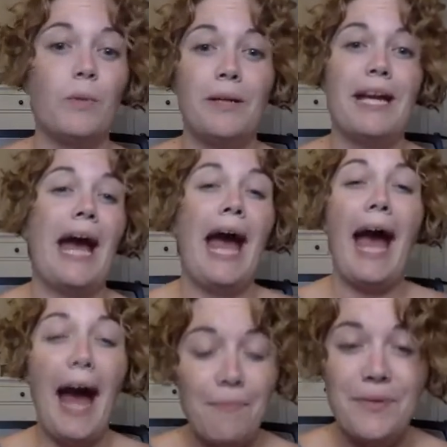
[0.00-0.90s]
be
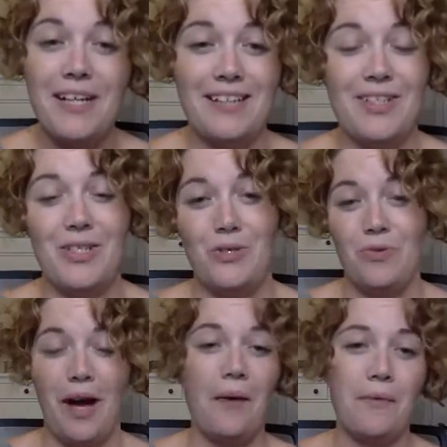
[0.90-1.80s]
happy to do
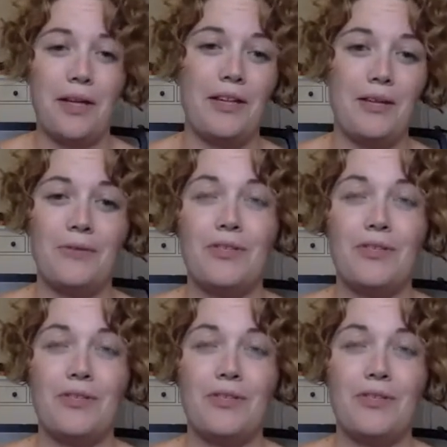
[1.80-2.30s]
that with you,